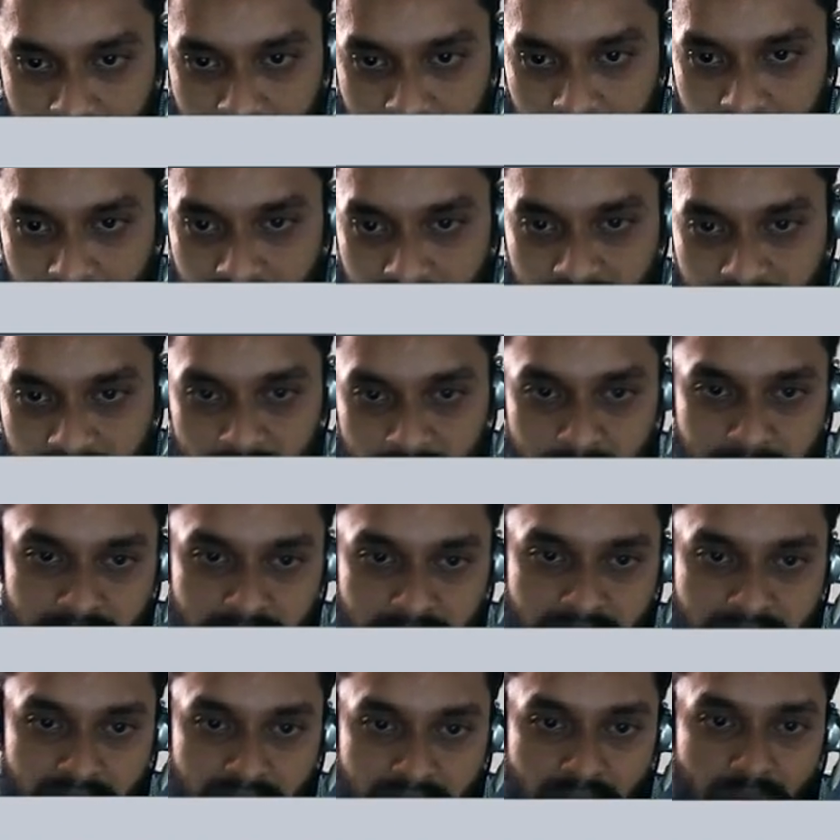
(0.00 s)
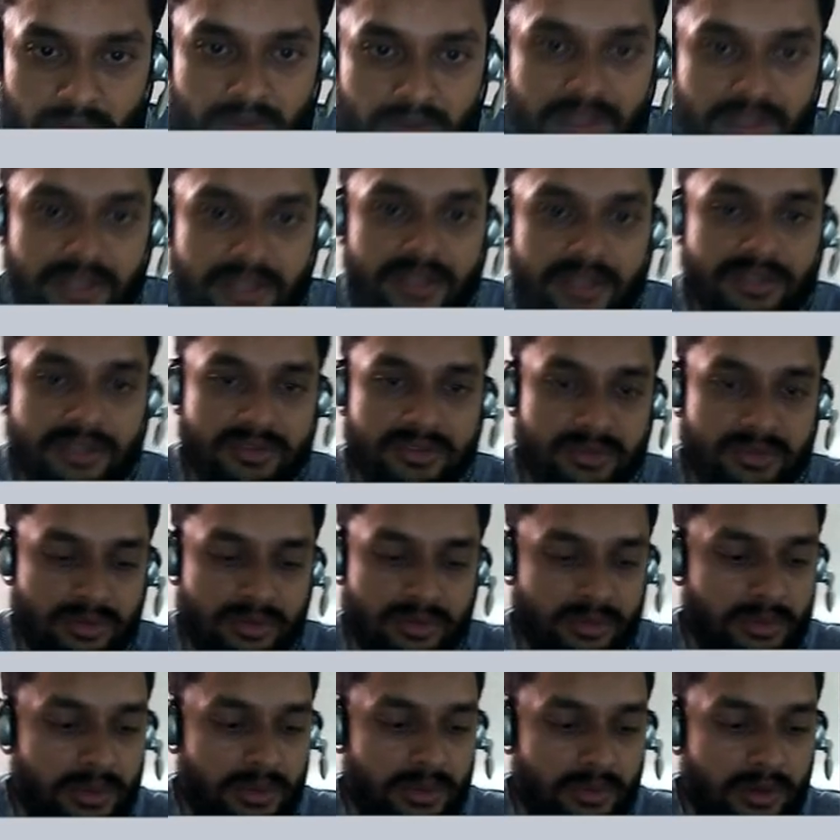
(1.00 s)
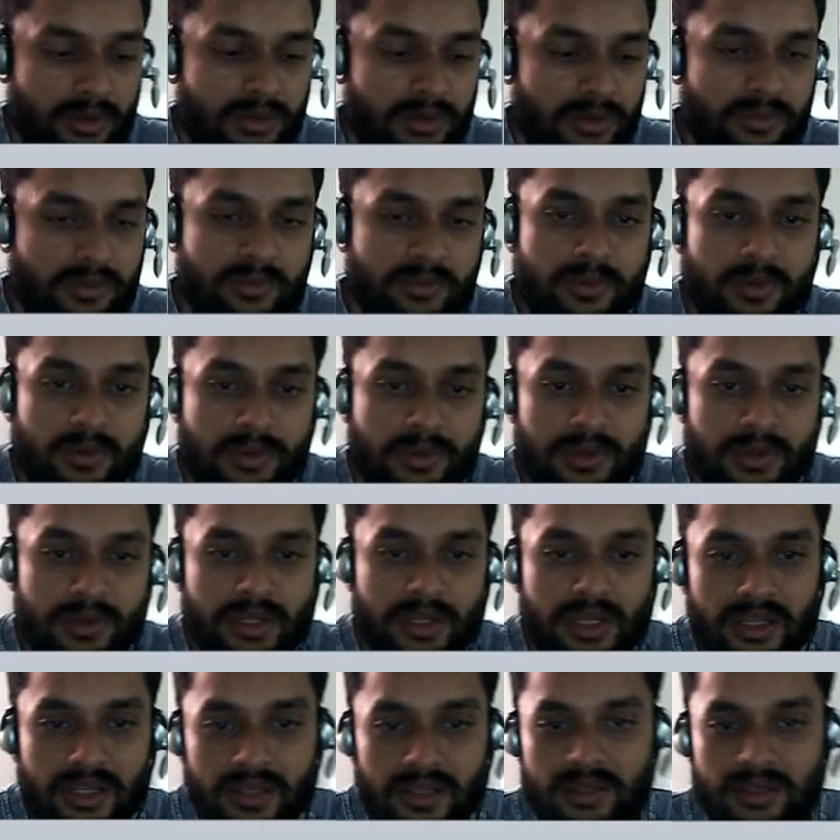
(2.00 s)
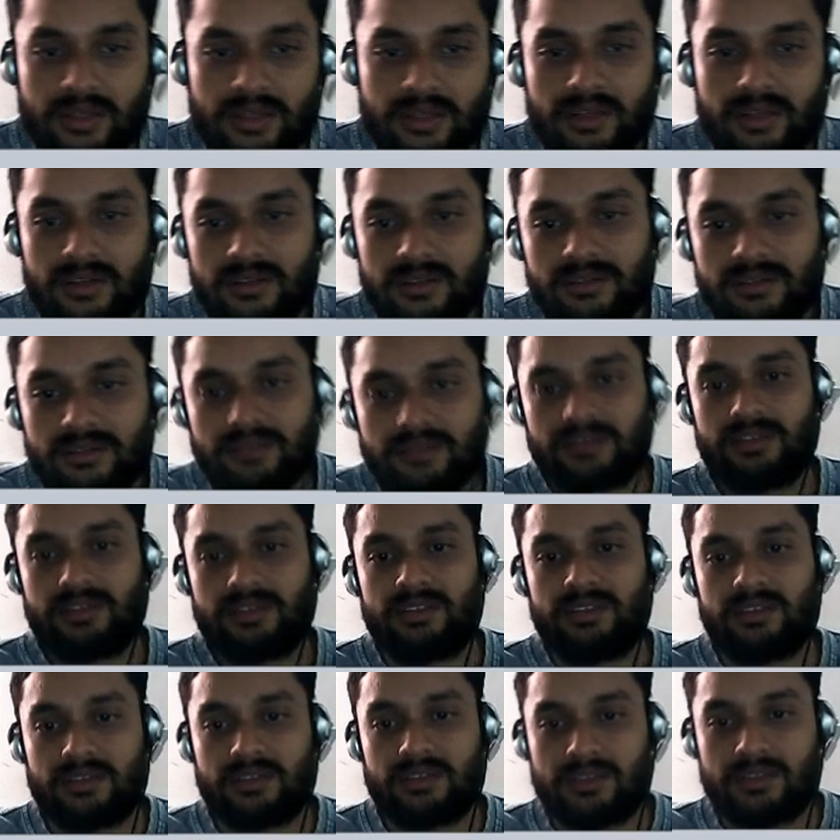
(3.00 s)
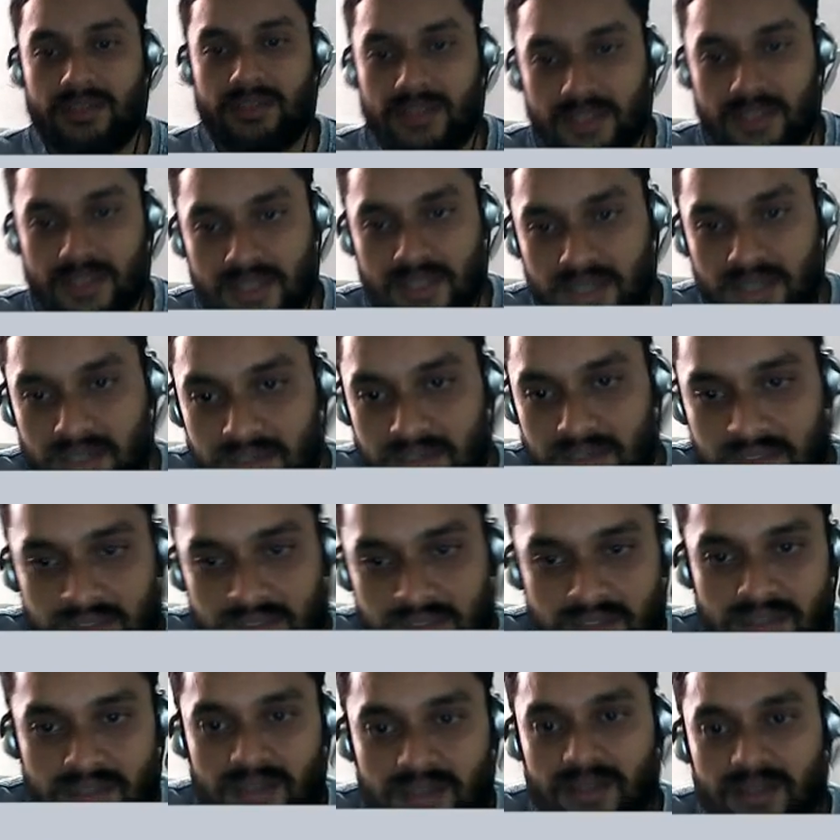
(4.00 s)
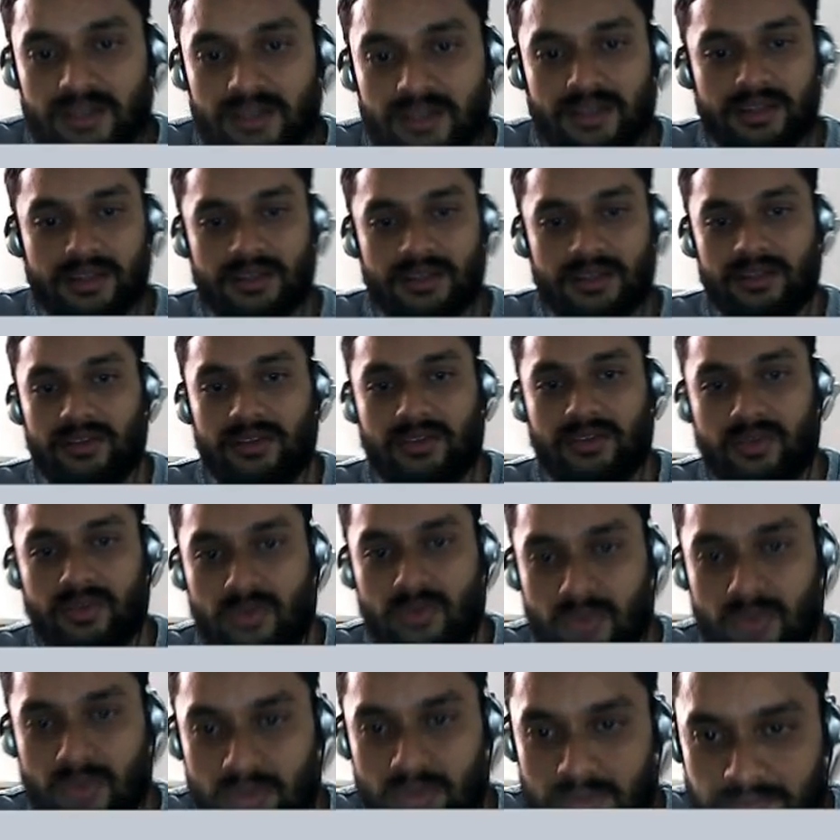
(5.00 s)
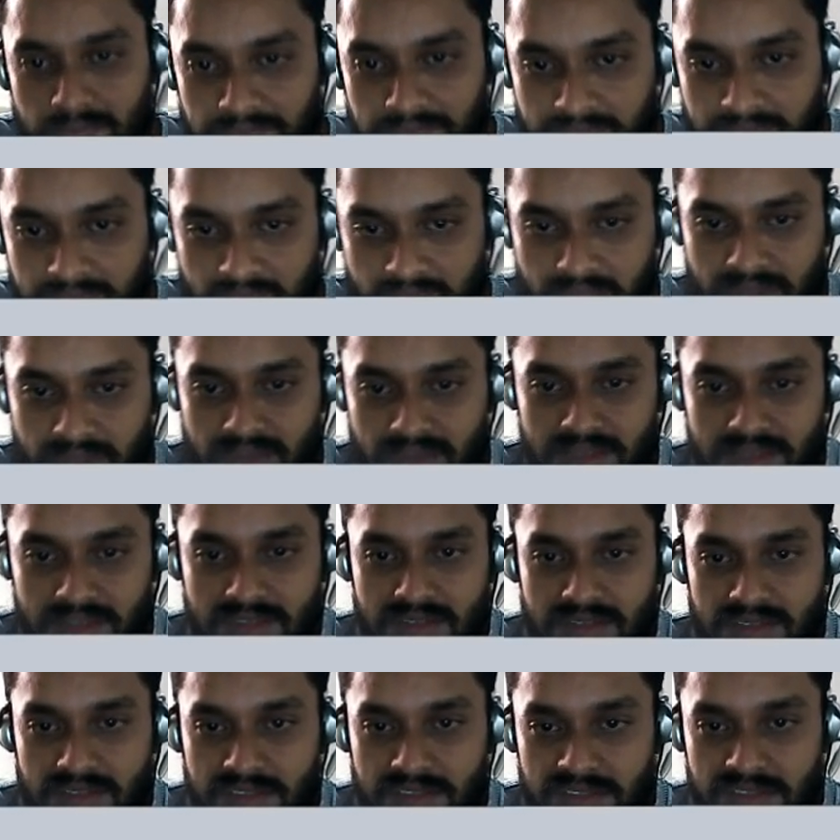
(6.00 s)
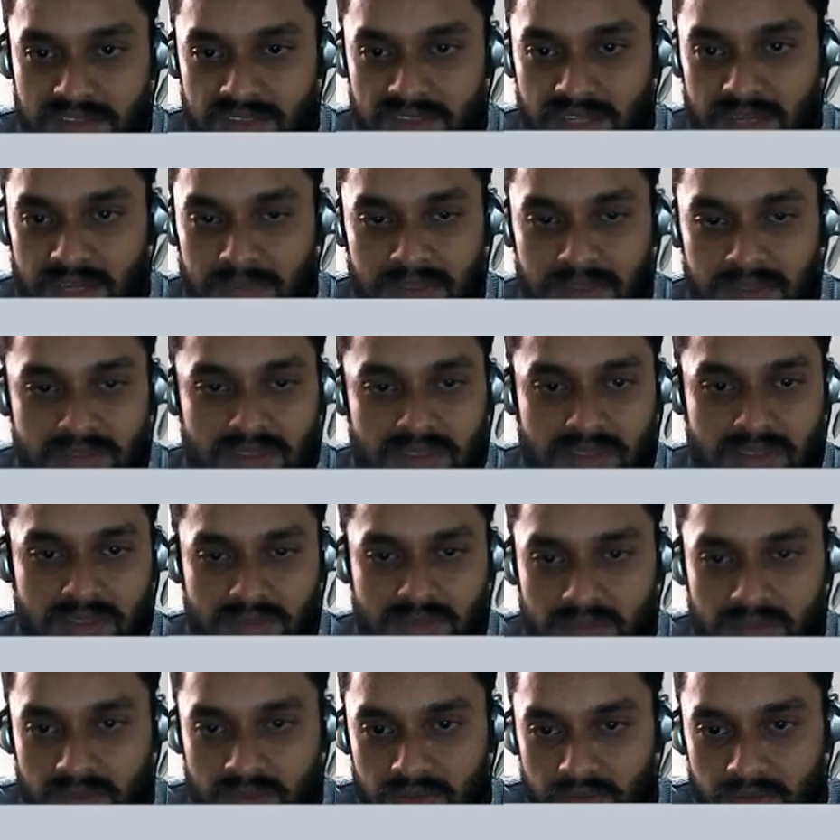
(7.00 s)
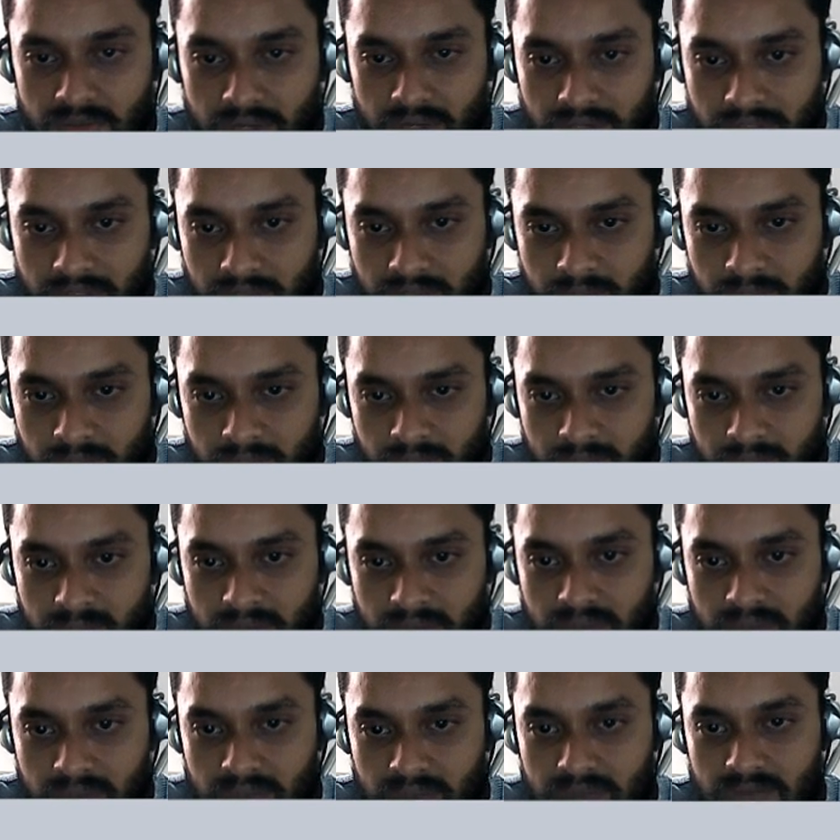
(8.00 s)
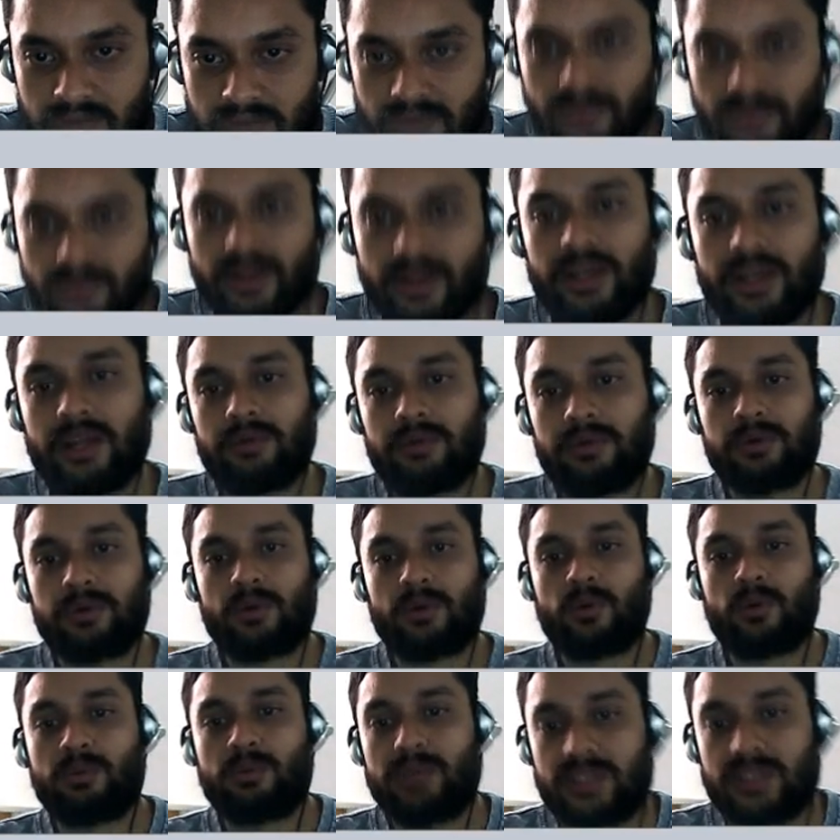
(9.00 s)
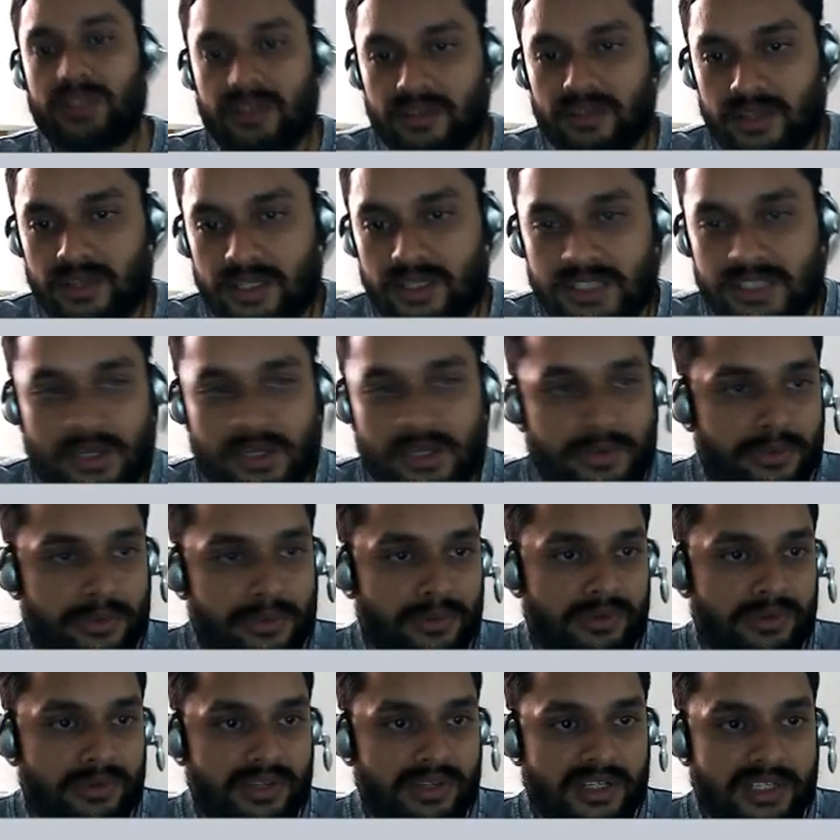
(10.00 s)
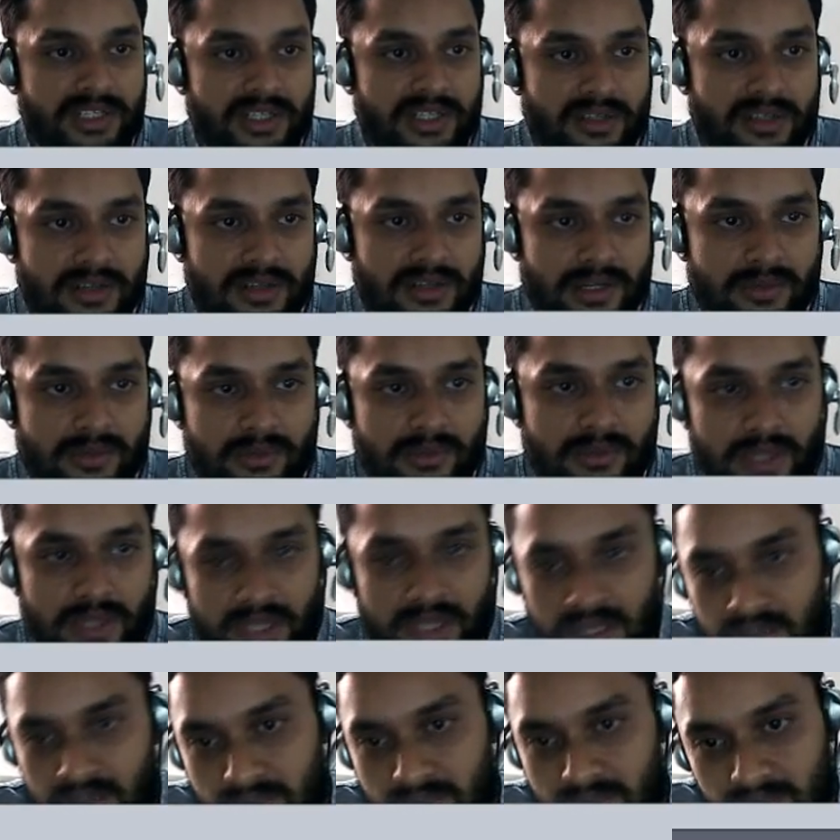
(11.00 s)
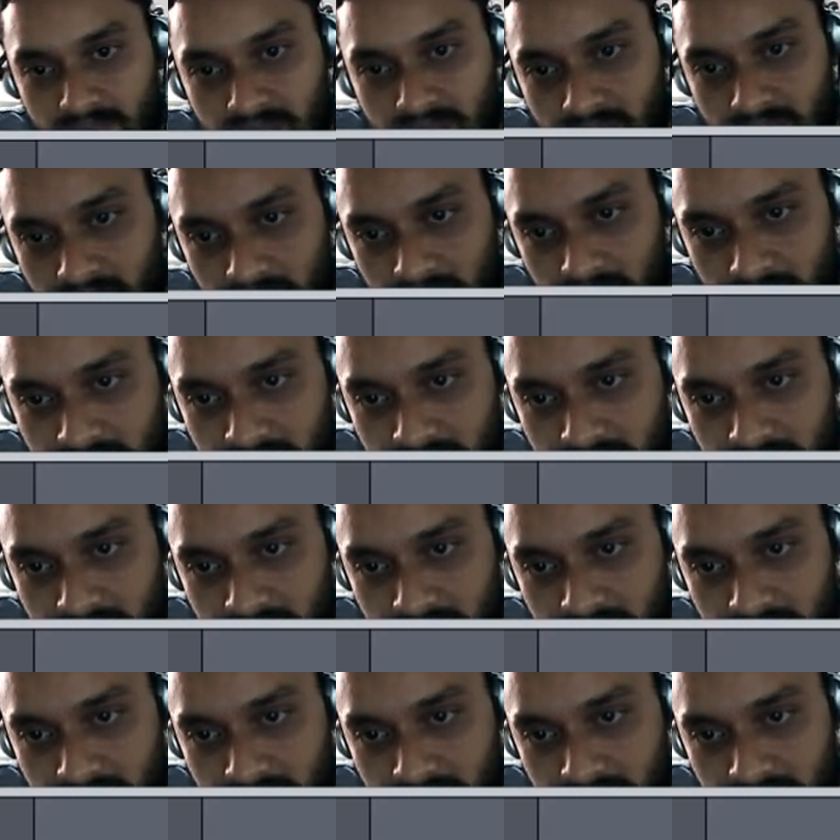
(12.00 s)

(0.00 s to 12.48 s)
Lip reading: As per the drawing, it should be what? 40, correct. So this is the dimension you can give. You can have your own method as I told you earlier. Now again you can